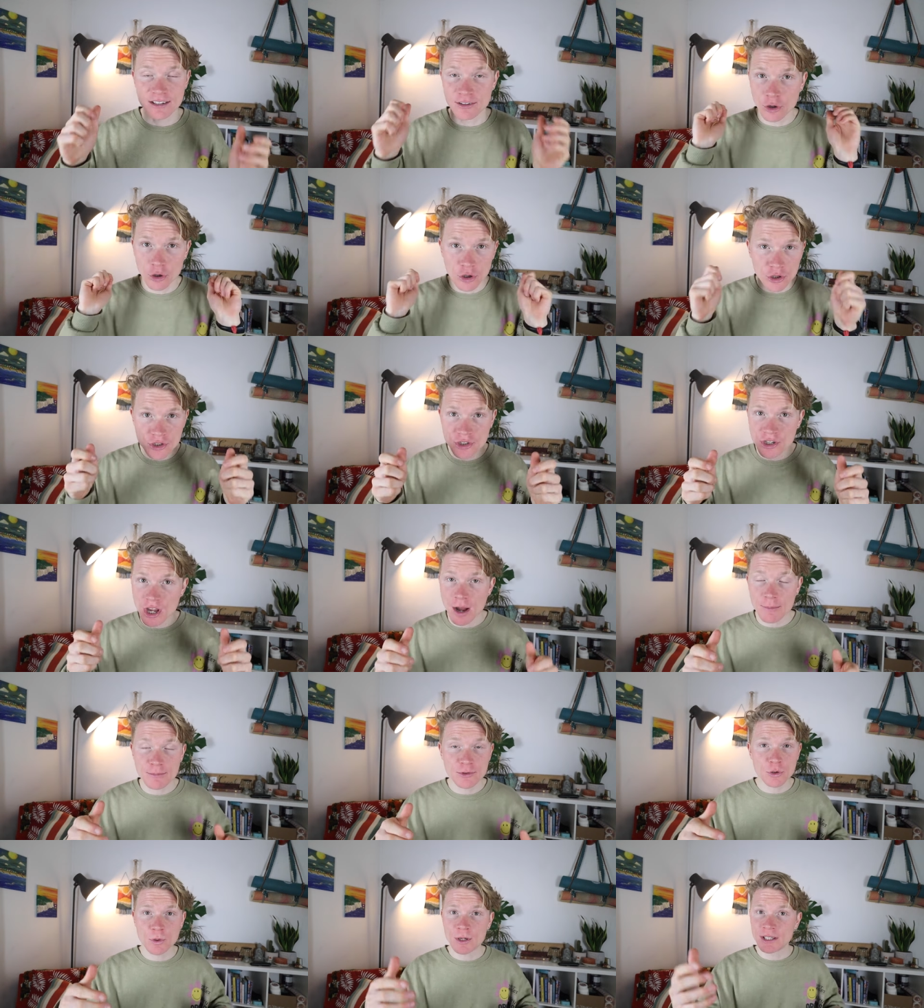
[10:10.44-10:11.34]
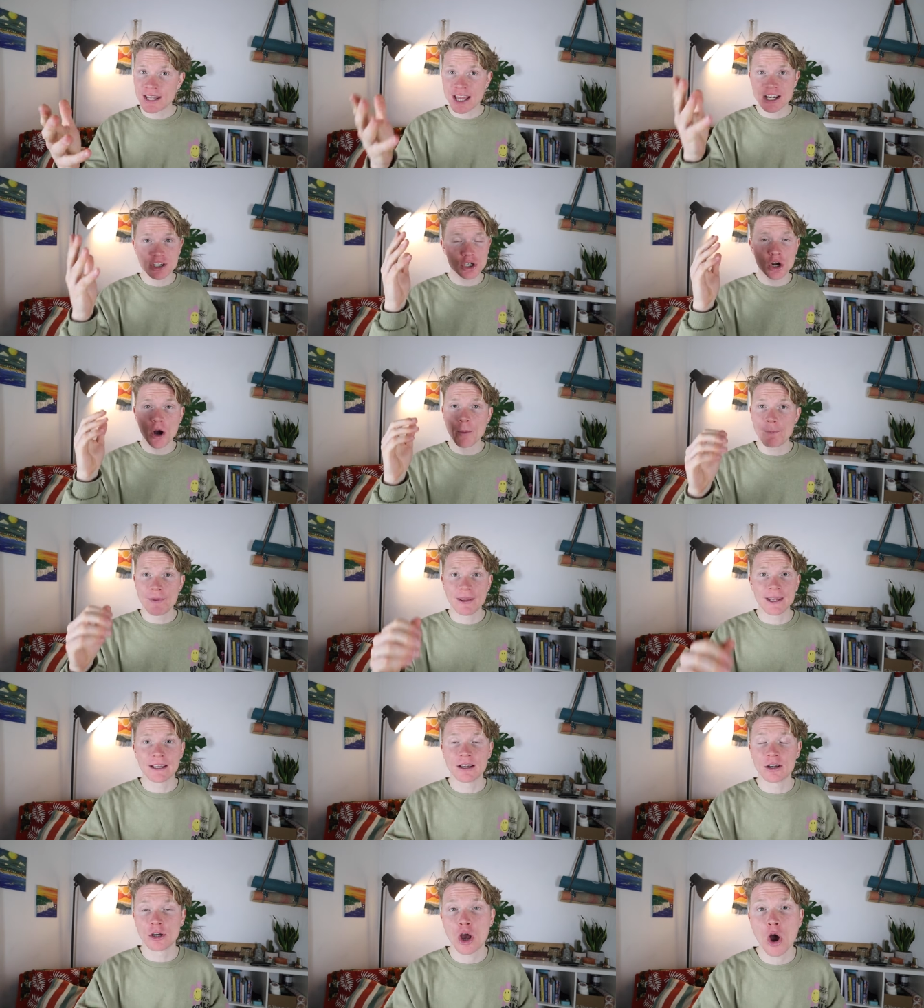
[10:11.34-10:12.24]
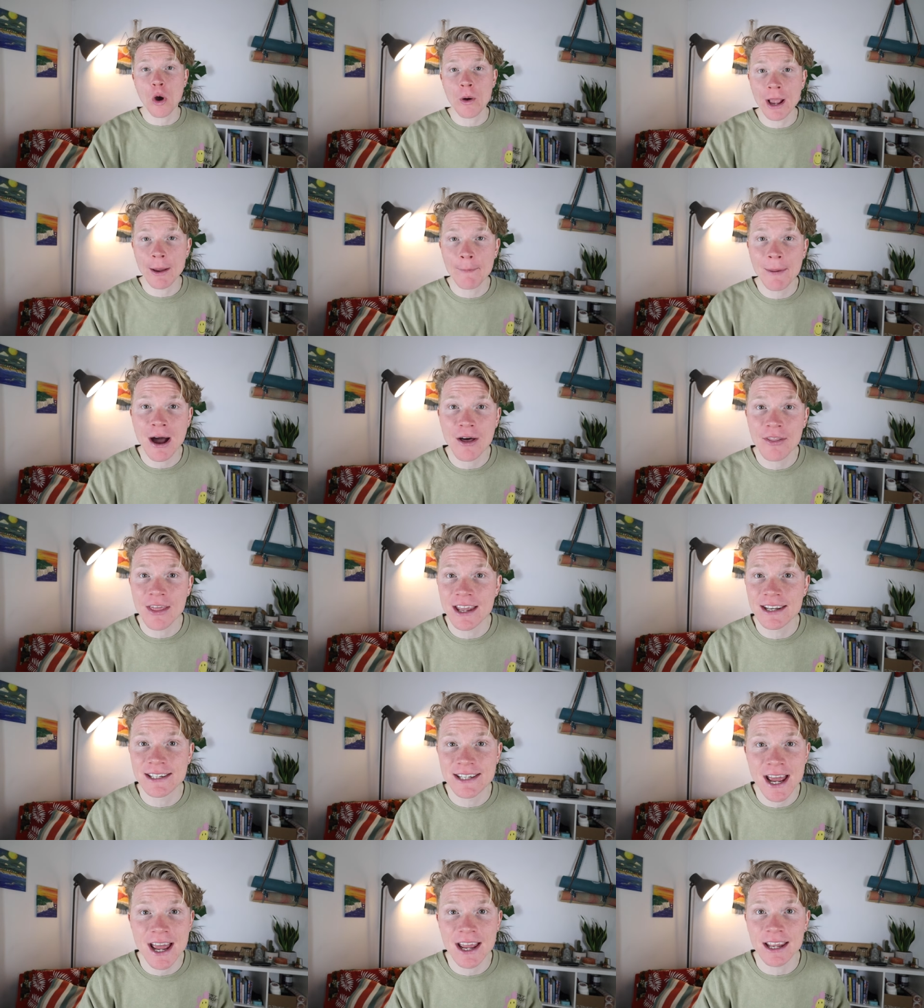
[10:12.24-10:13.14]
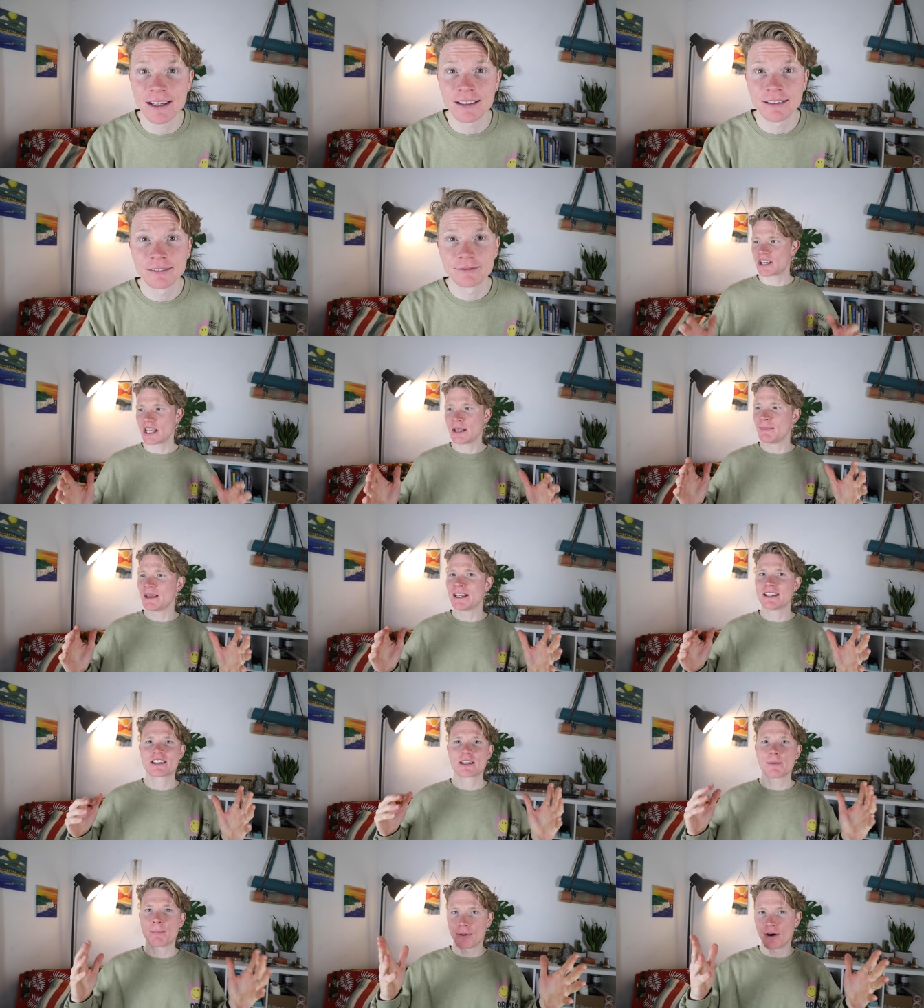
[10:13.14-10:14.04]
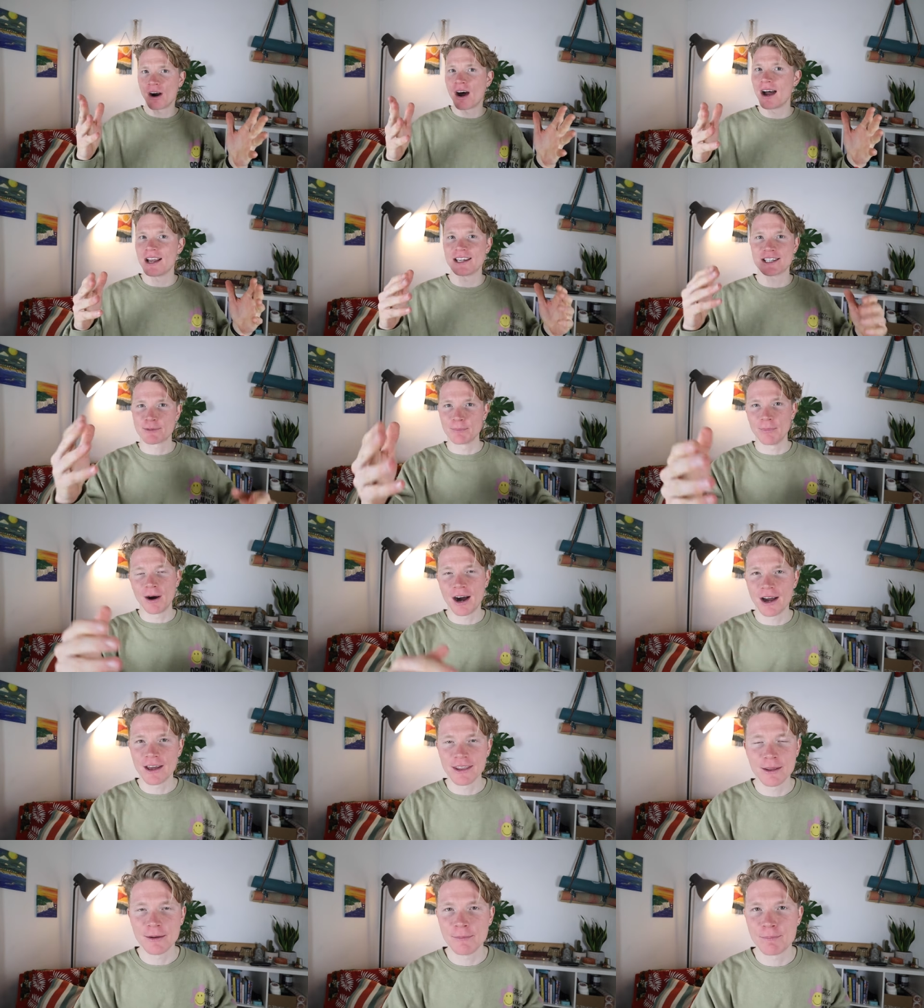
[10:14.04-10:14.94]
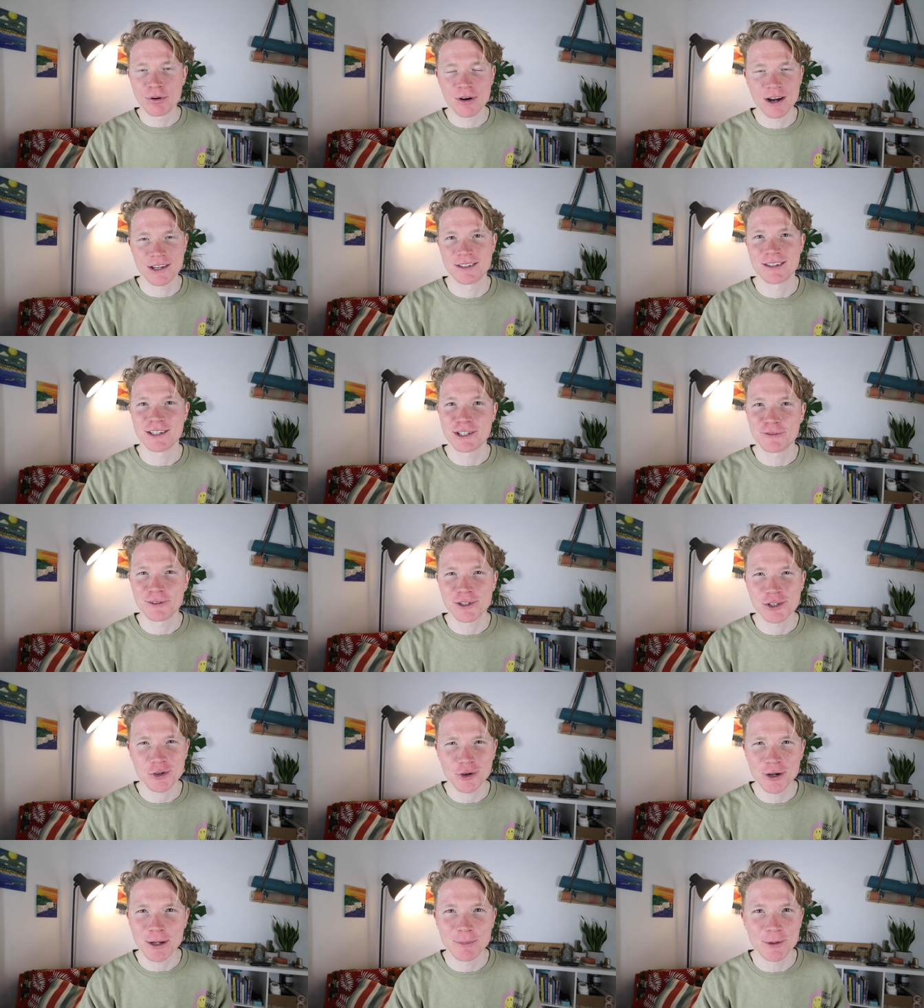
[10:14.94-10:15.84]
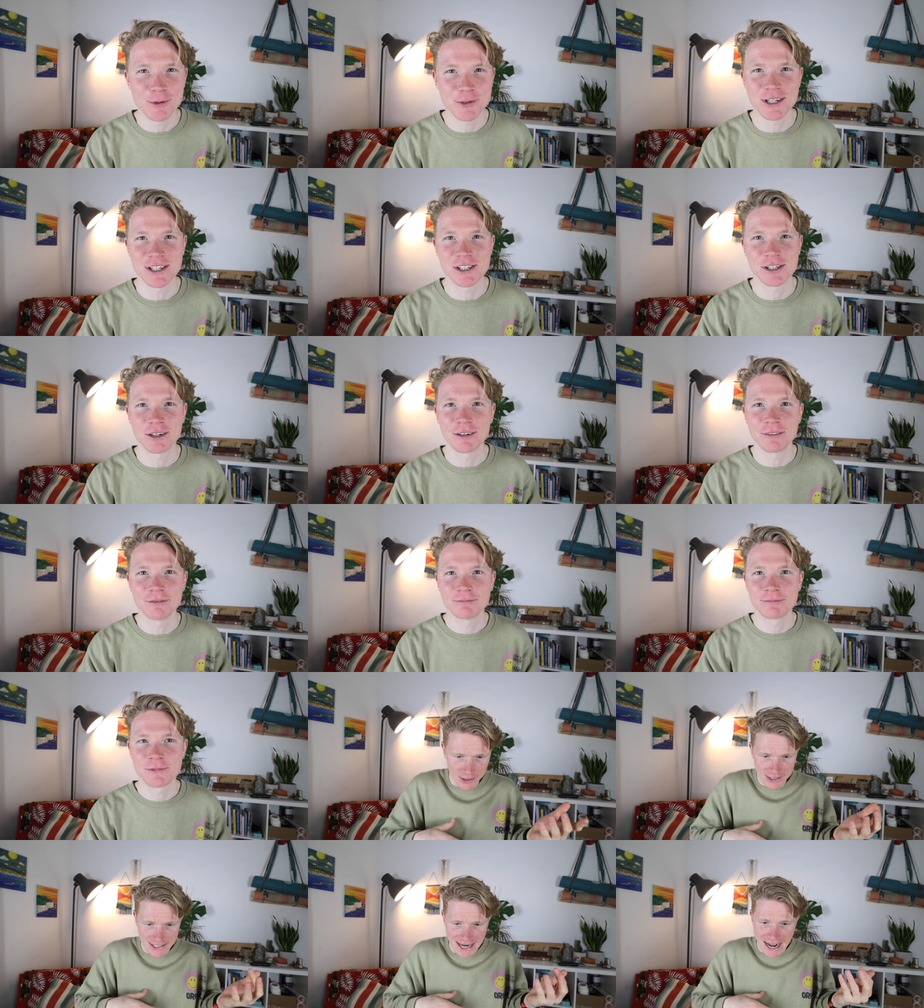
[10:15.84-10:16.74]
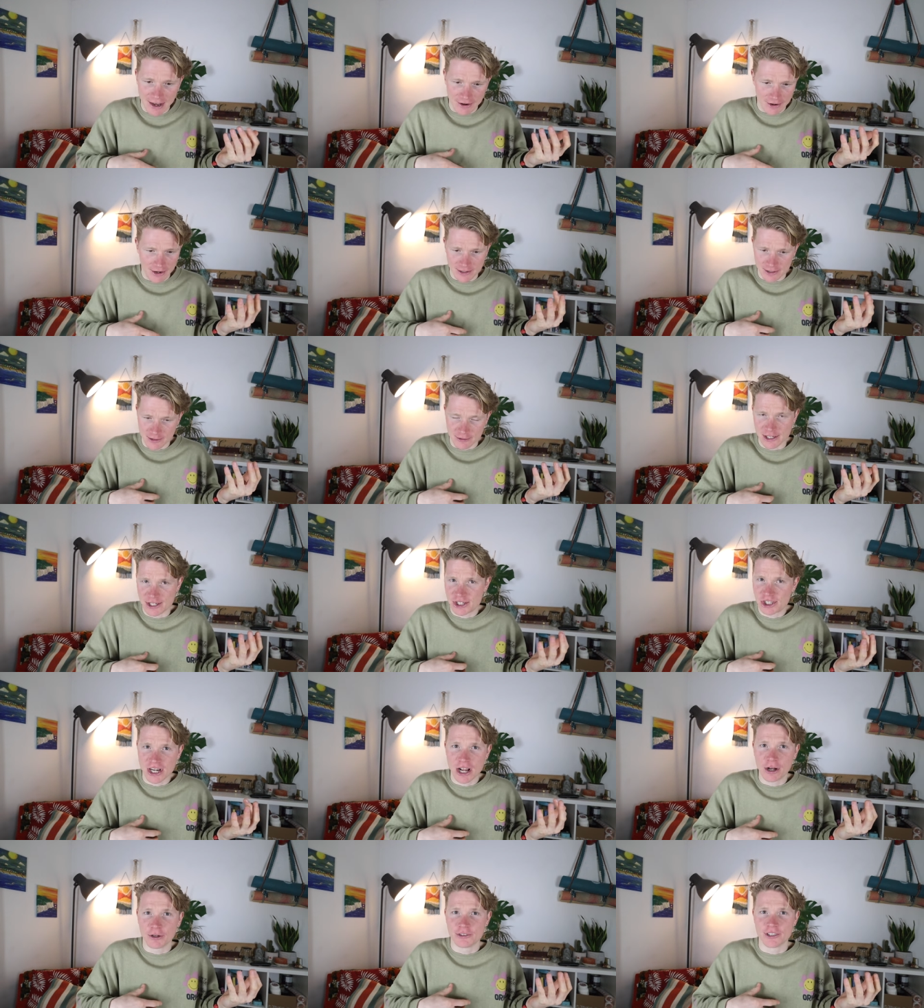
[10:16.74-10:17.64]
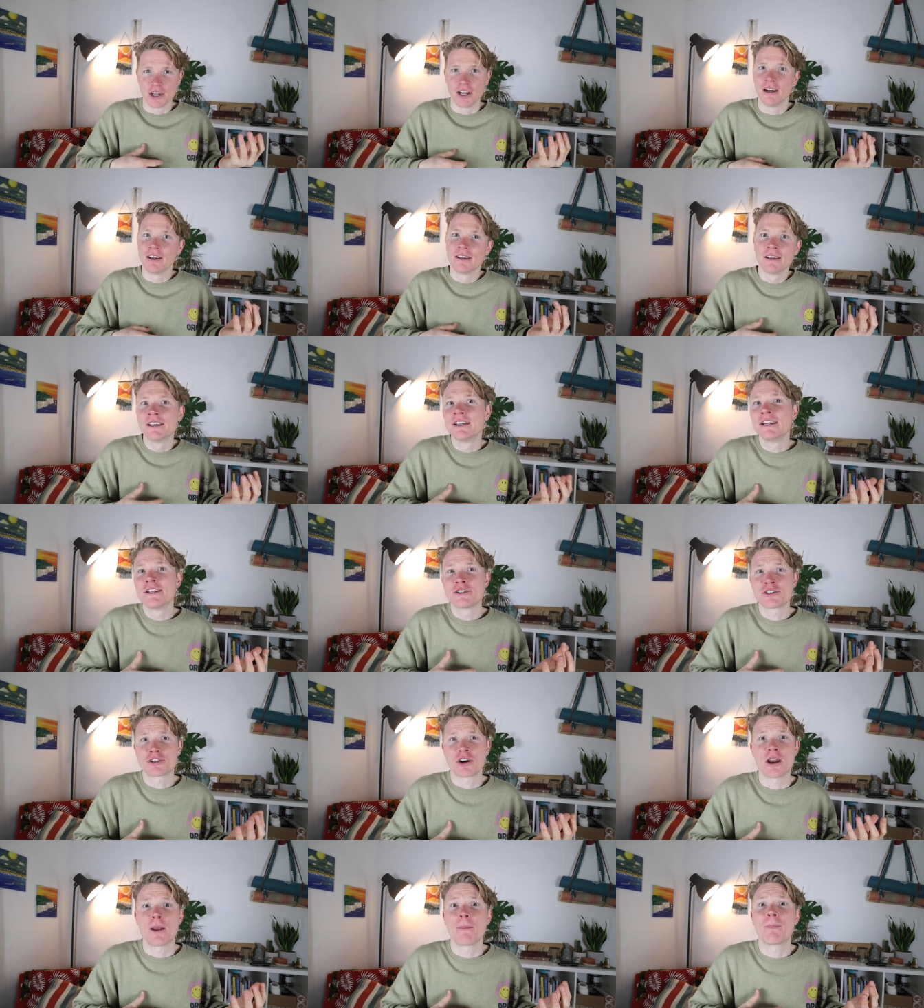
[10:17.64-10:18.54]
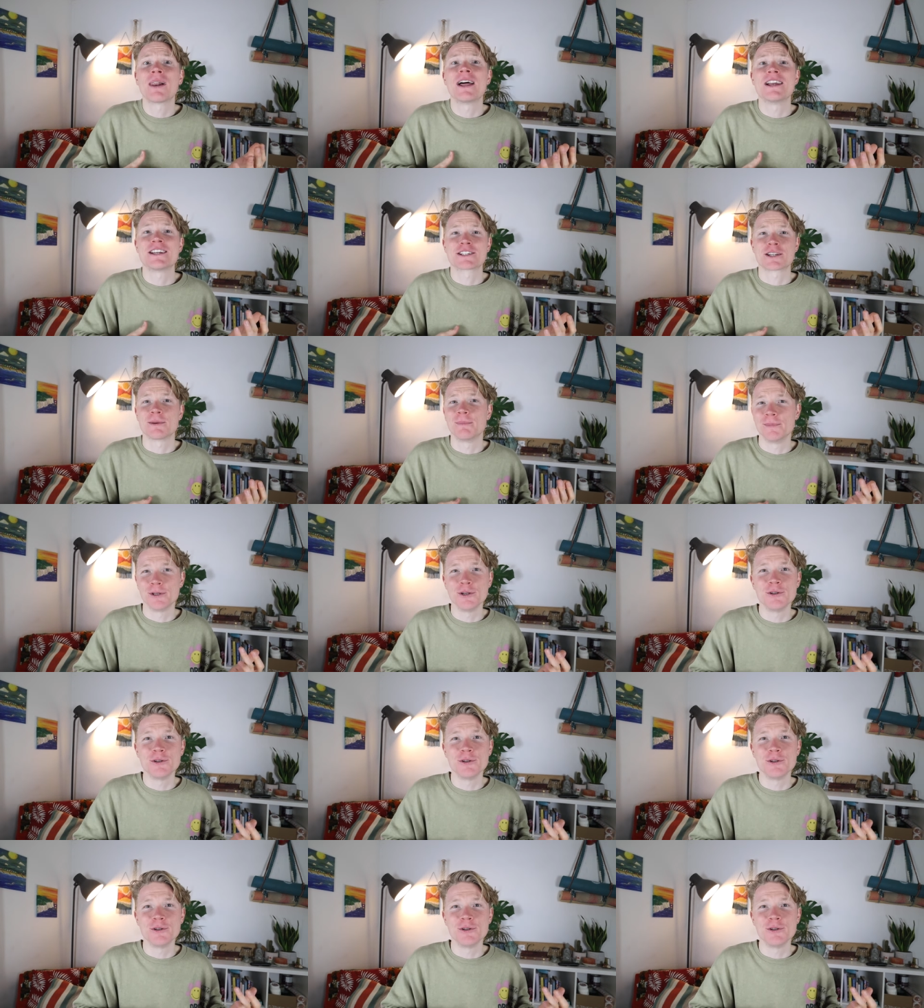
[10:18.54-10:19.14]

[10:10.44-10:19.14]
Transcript: and hoods up, doing their shopping and going about their day, not seeming surprised by the presence of a street musician, hunkered down under his shelter, trying to play some